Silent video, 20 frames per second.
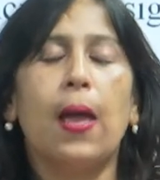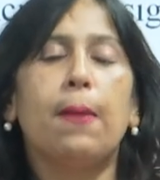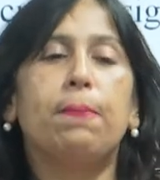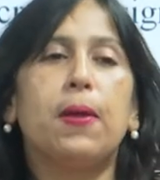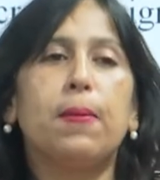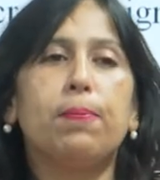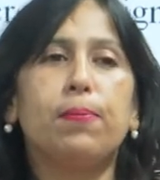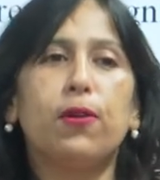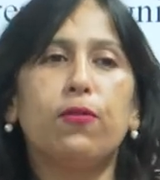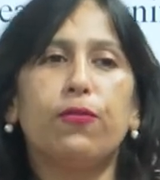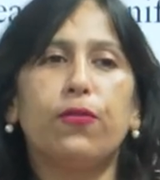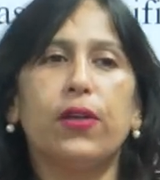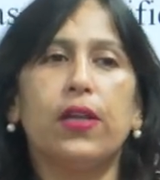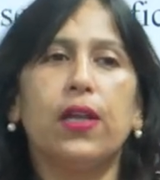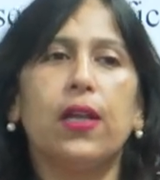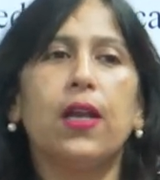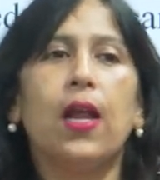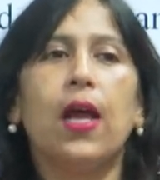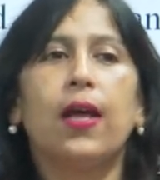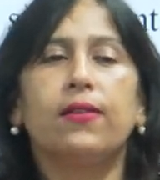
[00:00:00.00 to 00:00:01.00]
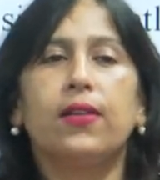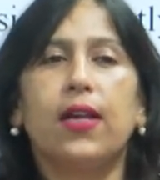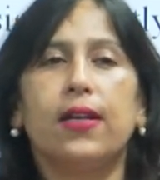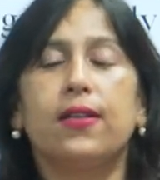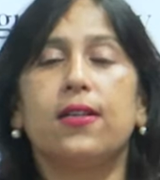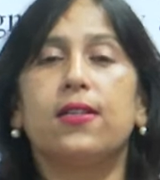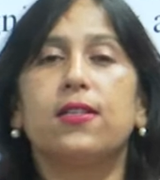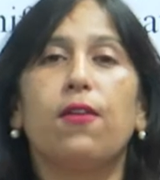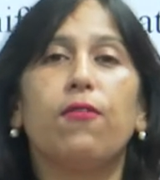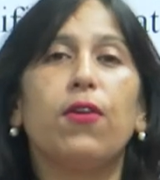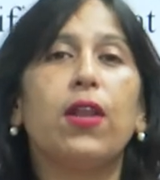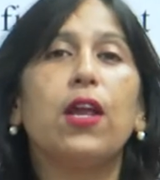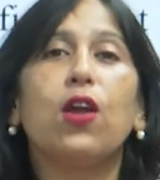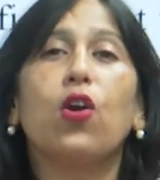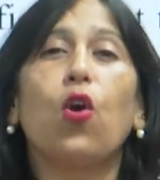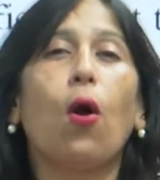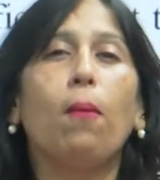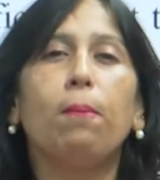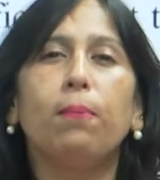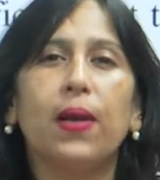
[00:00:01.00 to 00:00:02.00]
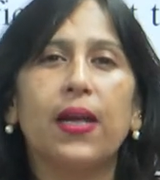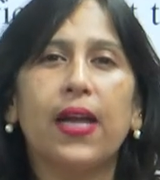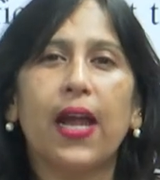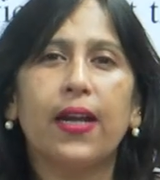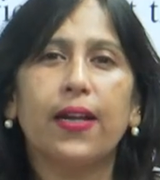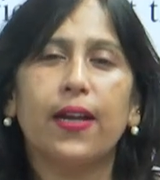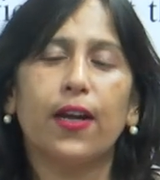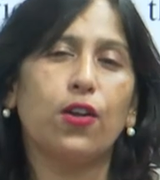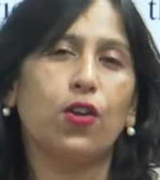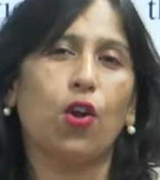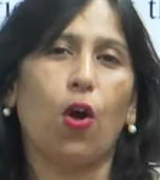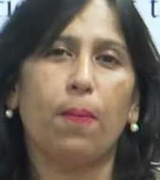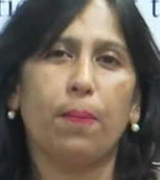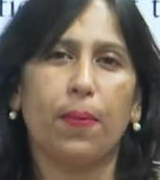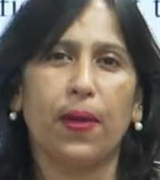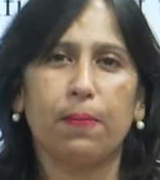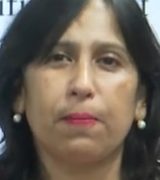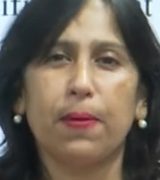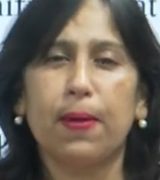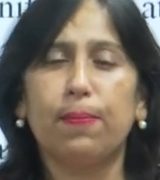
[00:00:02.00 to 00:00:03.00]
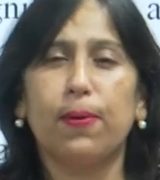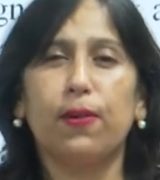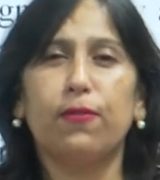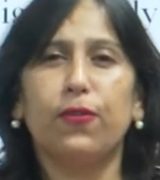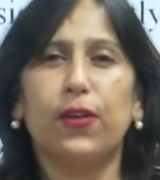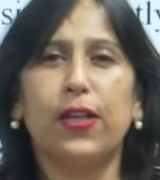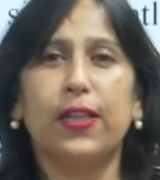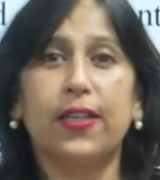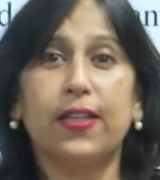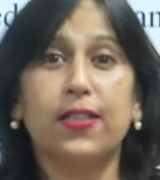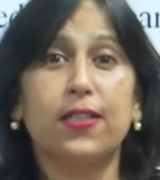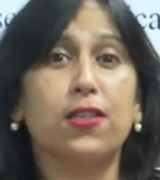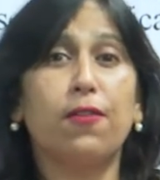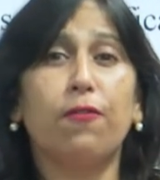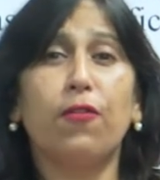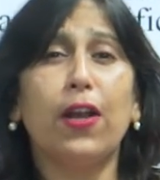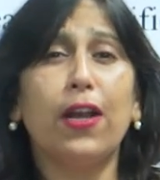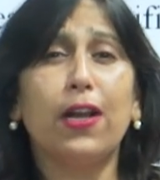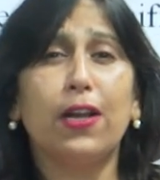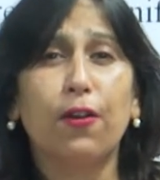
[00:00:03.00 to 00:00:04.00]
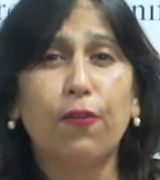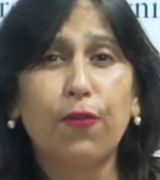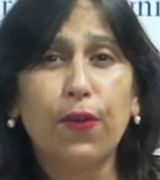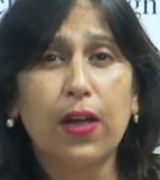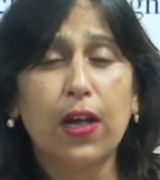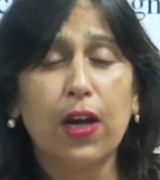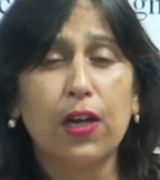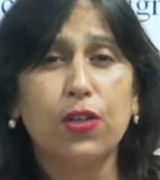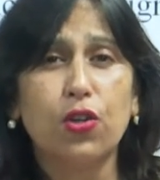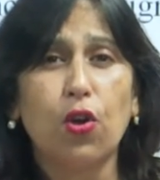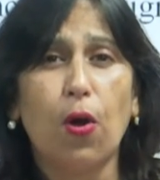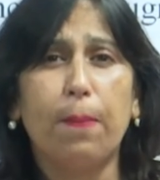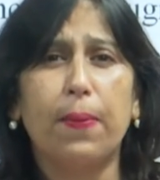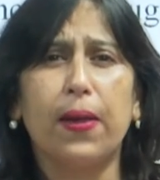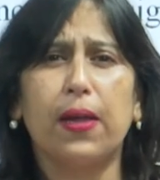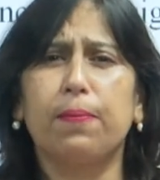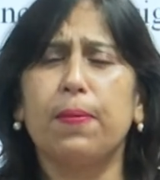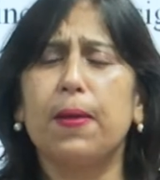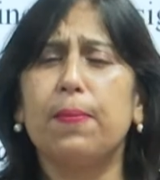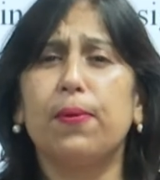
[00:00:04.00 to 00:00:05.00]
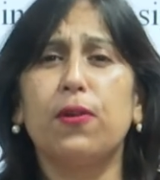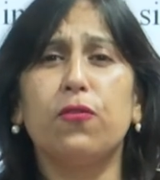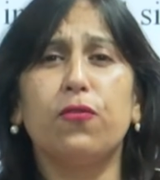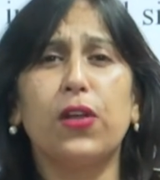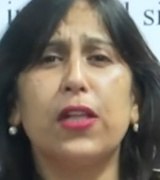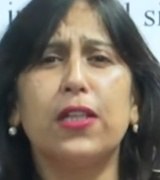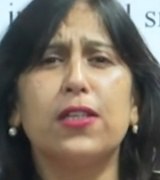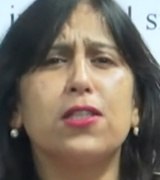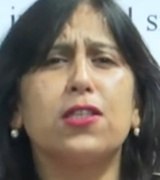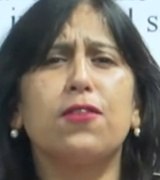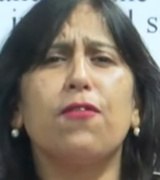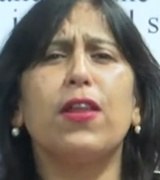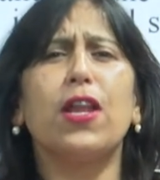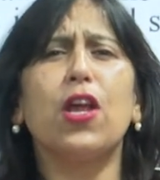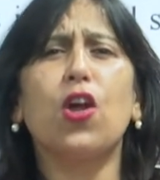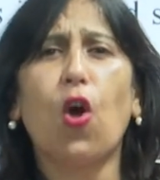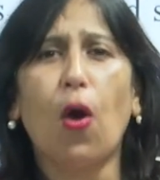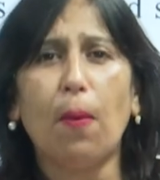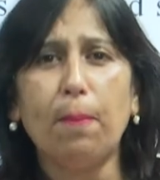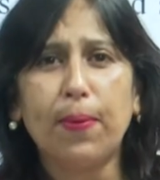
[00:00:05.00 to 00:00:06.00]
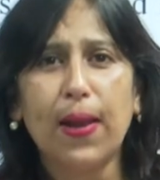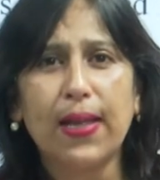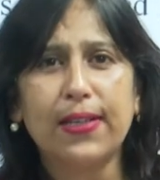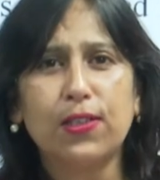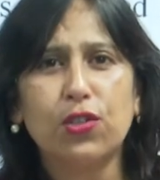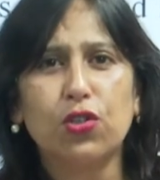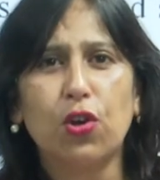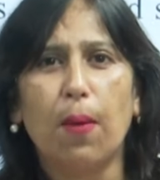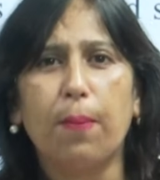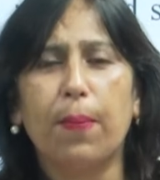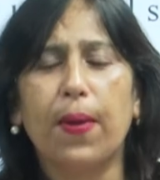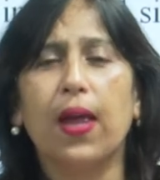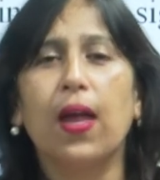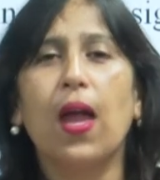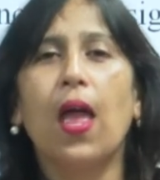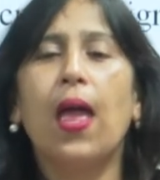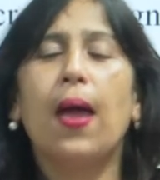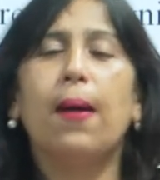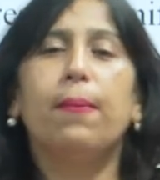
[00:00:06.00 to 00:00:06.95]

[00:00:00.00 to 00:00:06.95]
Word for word: people feel that it is a very complicated topic, people feel that it is a very difficult topic, people feel it is a very complex topic,